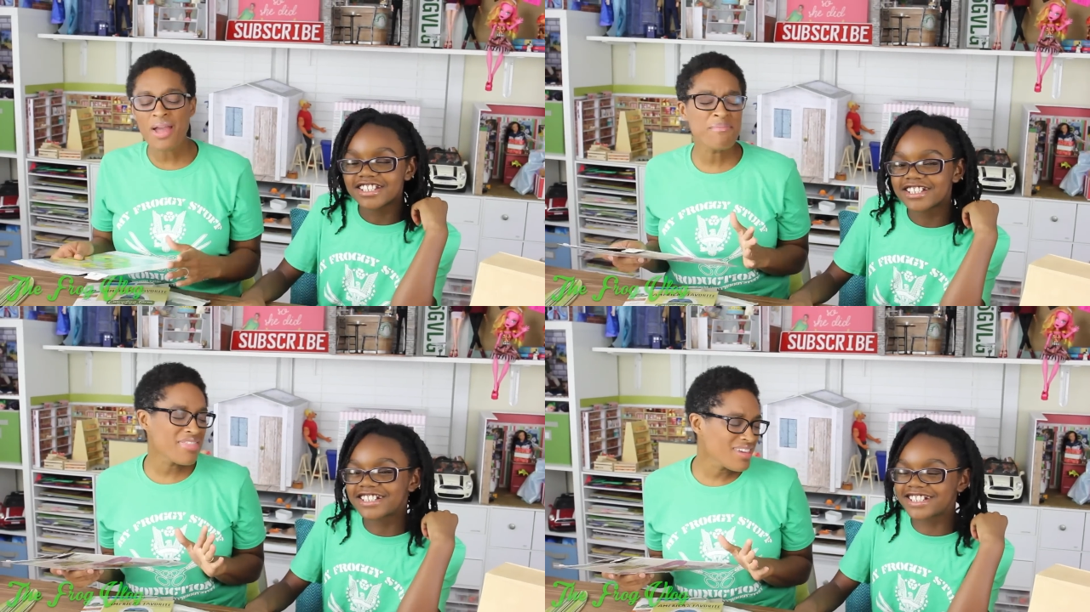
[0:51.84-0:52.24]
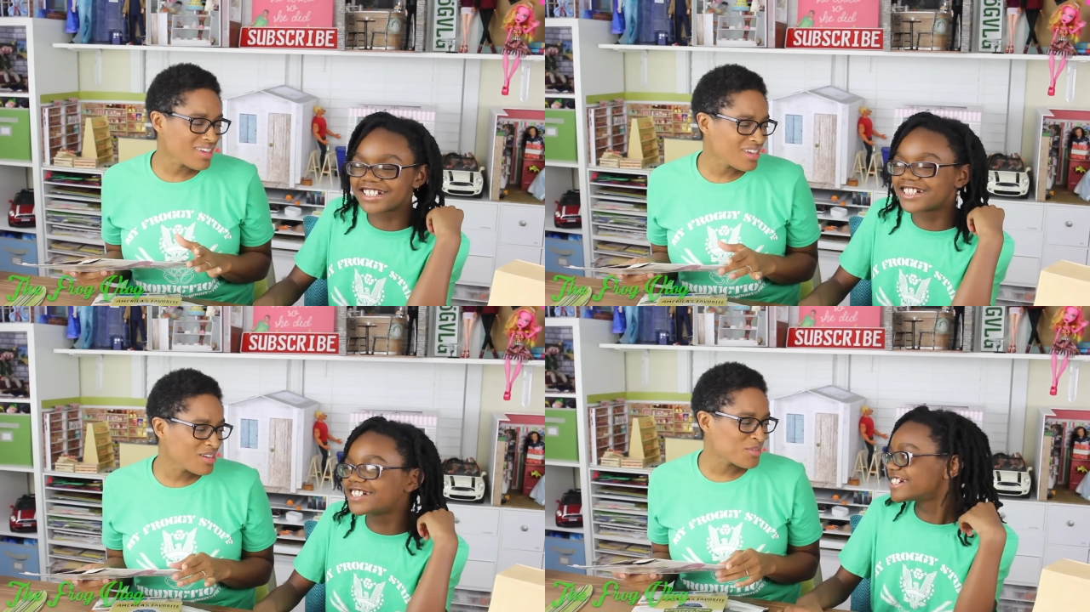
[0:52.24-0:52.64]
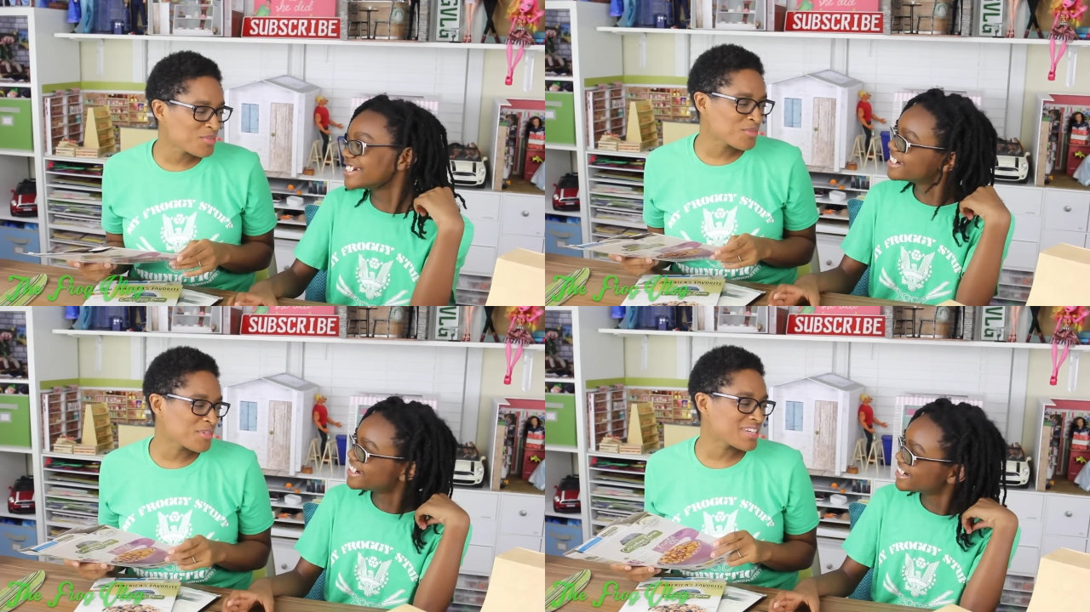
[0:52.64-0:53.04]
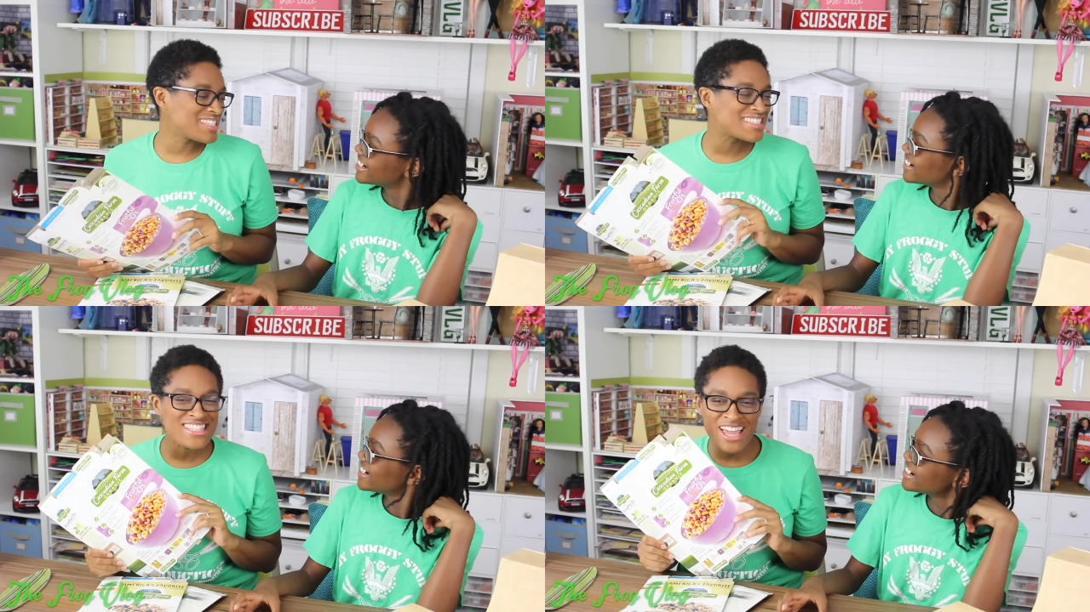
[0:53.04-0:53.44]
Speaker 1: I'm thinking
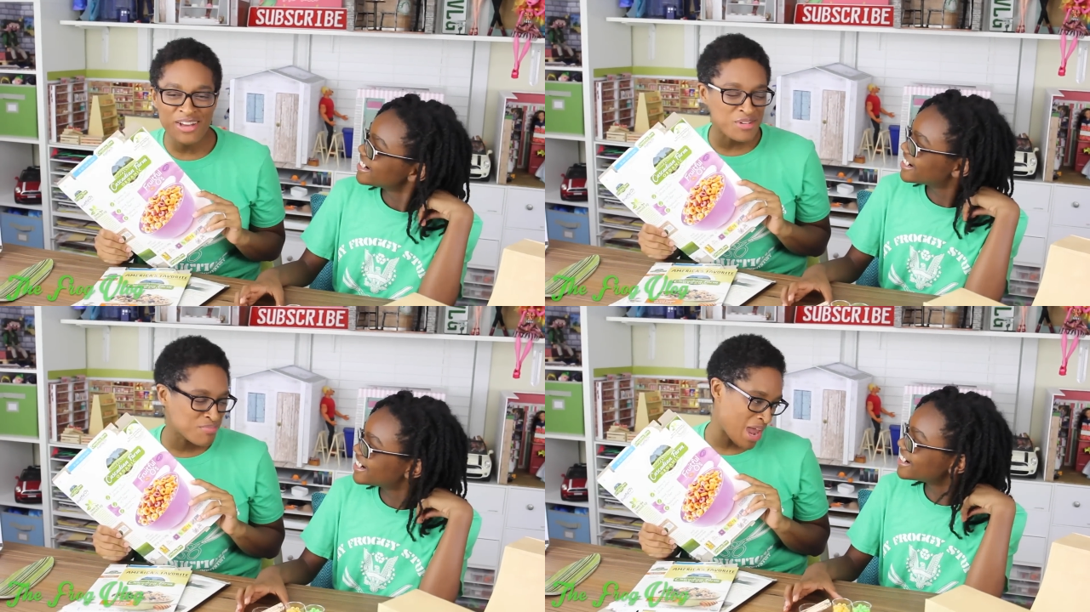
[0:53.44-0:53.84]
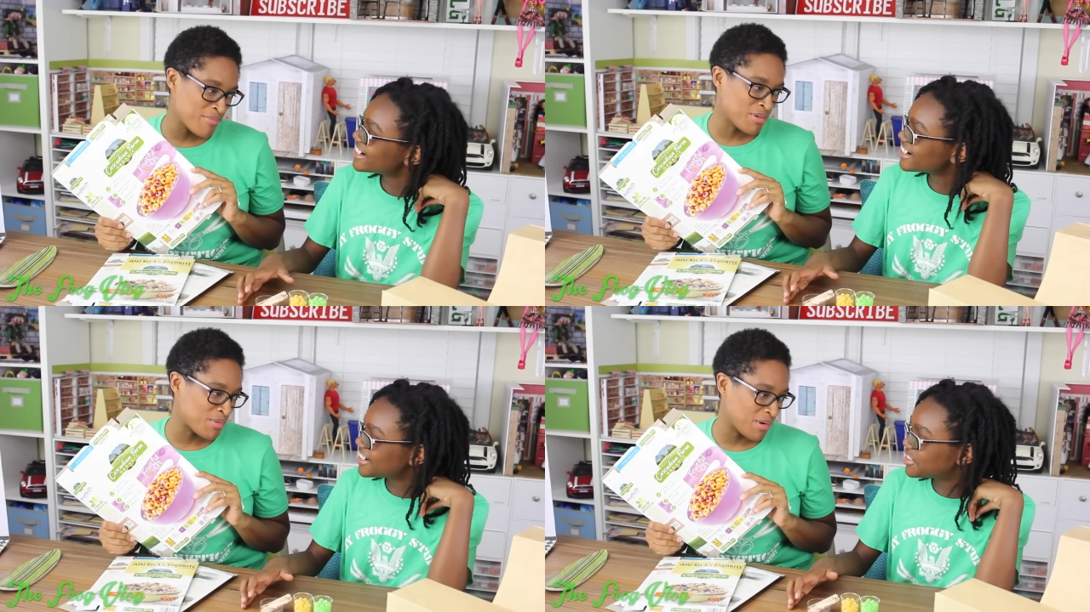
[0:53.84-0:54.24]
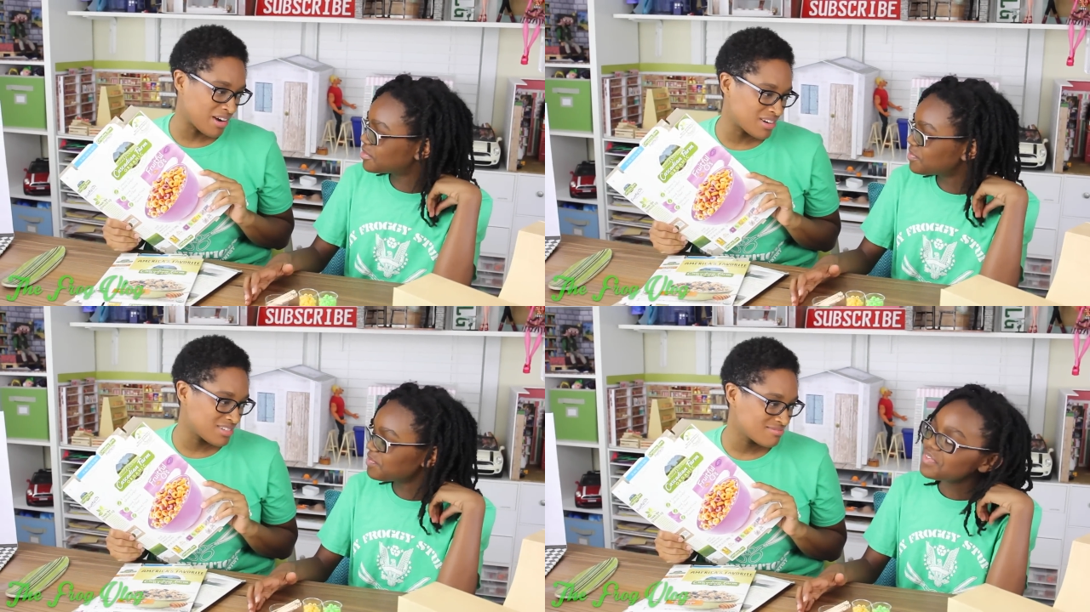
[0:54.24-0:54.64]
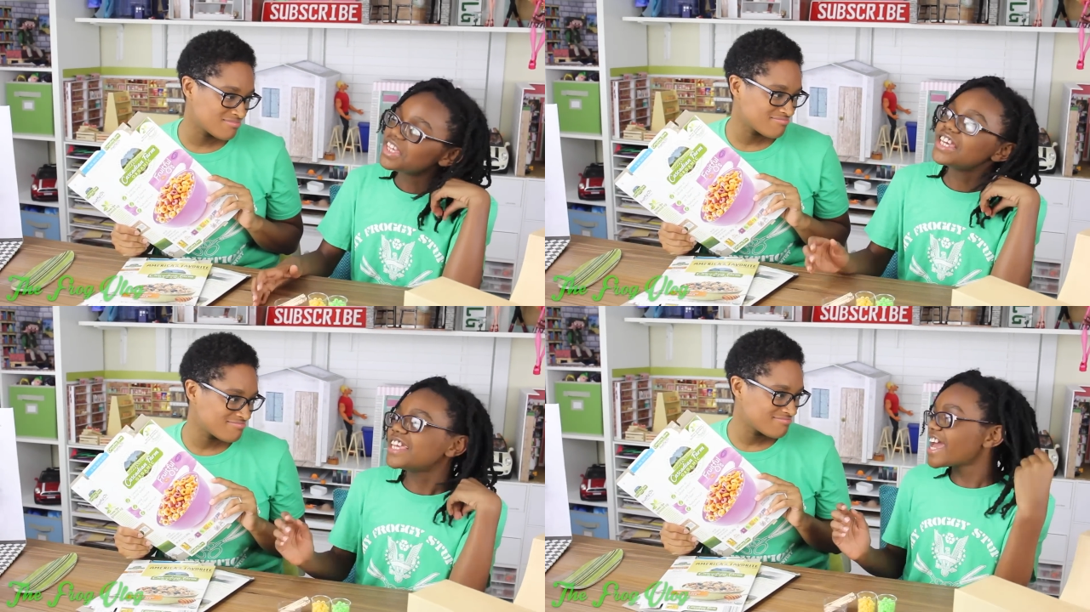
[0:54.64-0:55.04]
recycled paperboard.
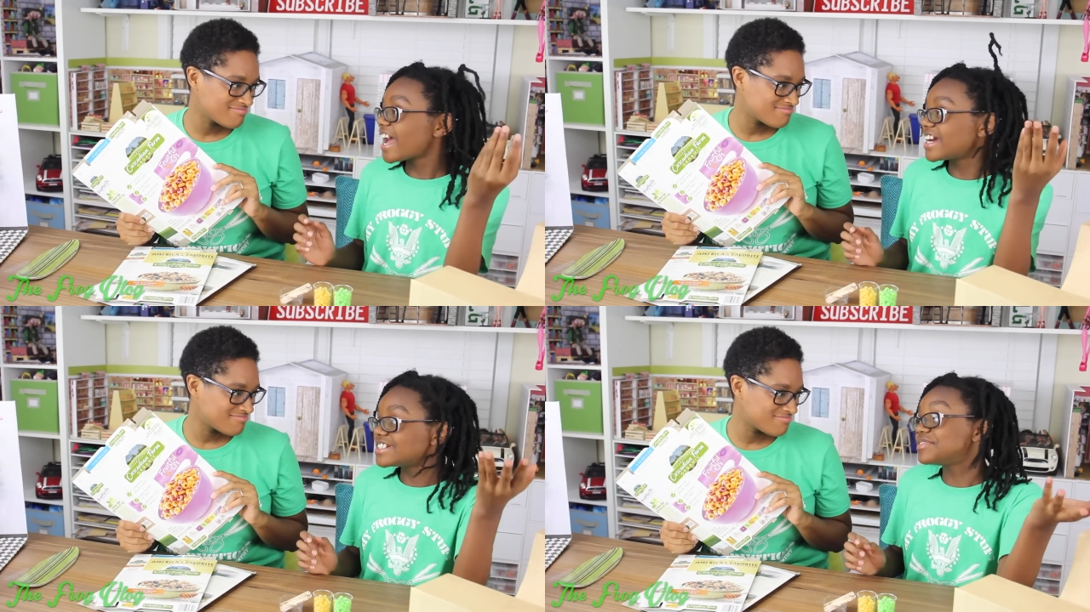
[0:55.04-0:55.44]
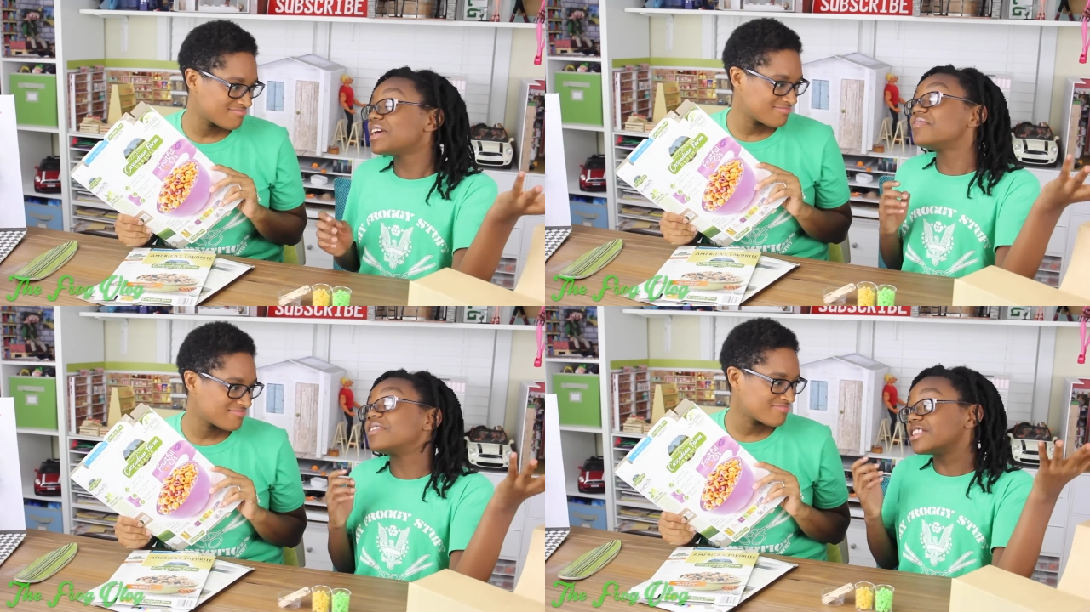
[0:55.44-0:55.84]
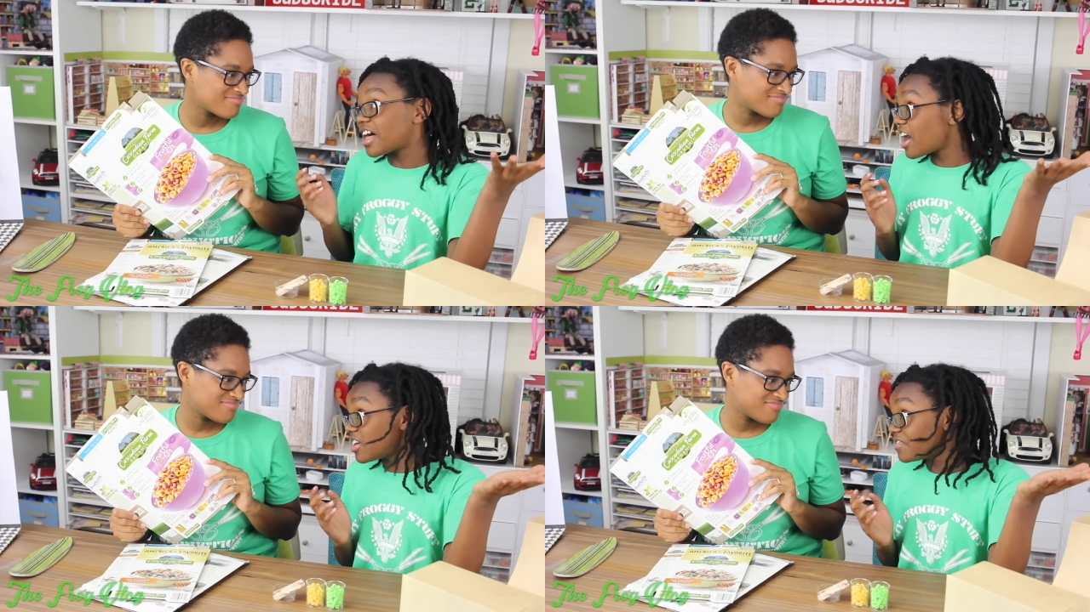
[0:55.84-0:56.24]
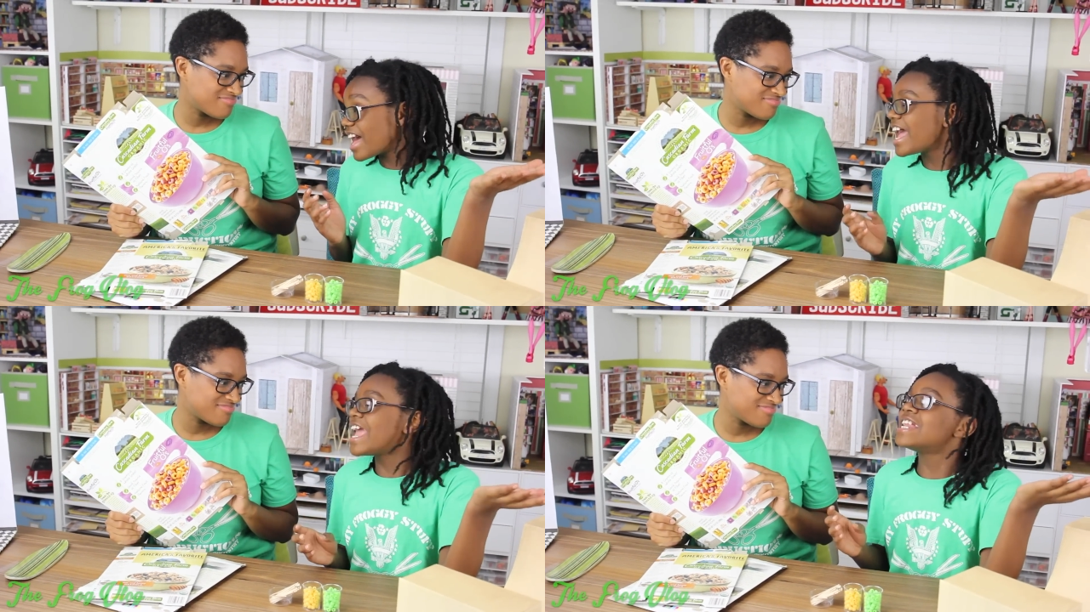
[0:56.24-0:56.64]
Speaker 2: Yeah, because we have a lot of
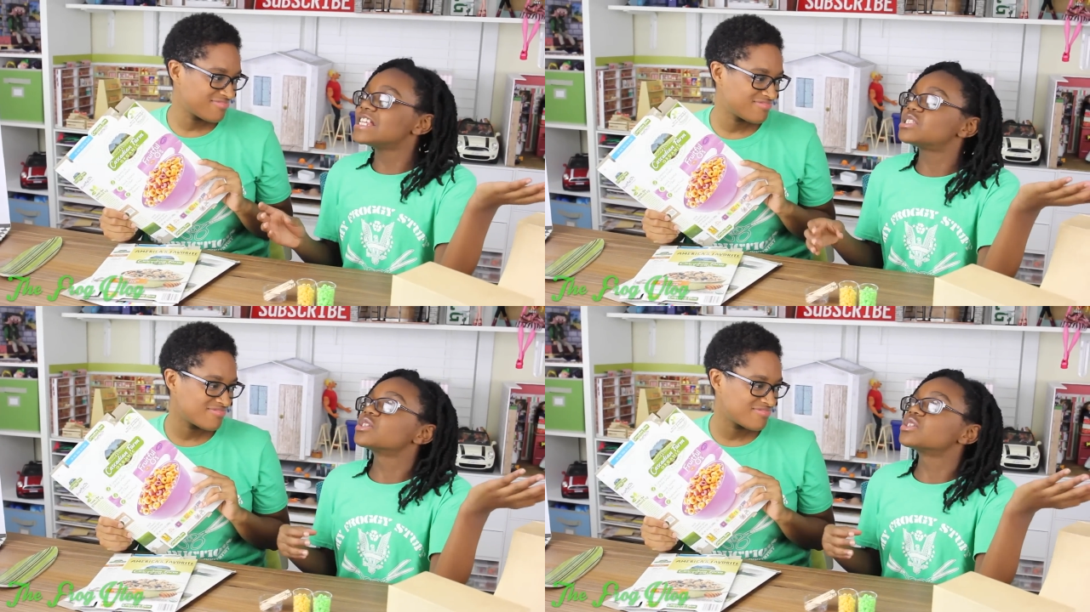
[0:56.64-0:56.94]
that, and